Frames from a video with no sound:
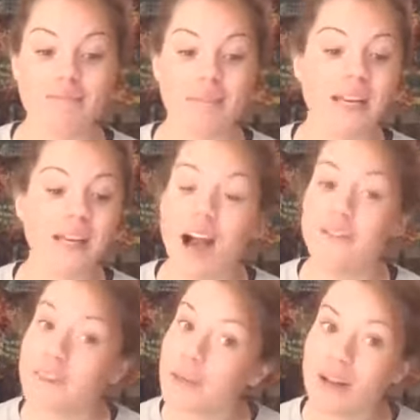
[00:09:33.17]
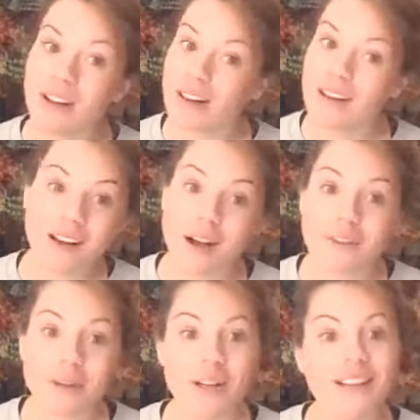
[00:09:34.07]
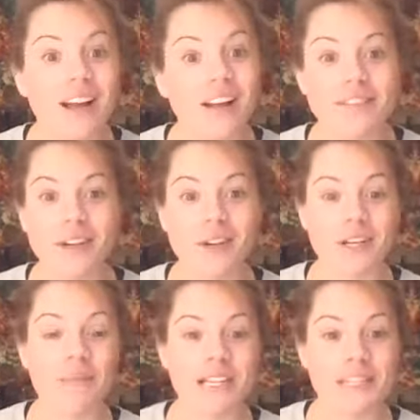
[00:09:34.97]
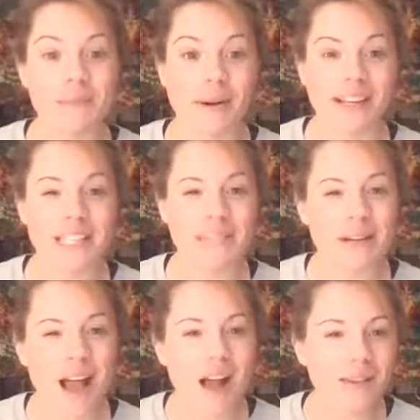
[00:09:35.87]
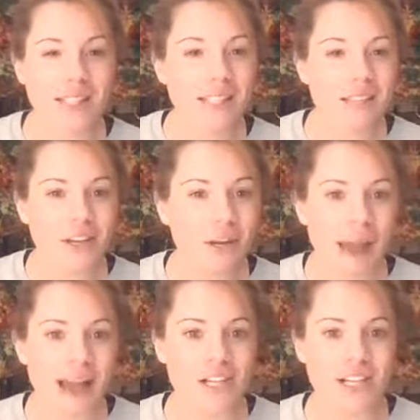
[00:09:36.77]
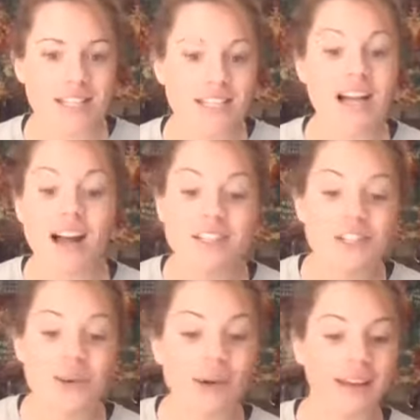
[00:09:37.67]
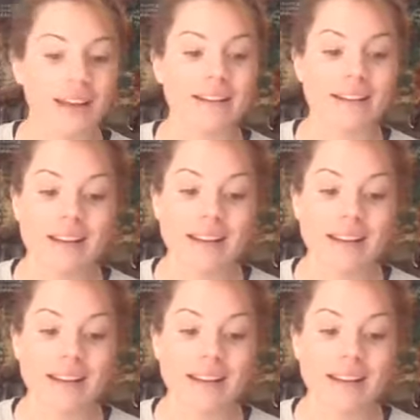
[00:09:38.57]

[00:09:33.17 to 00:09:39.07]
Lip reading: being comfortable enough in your human experience, but not really living your passions and not enjoying it,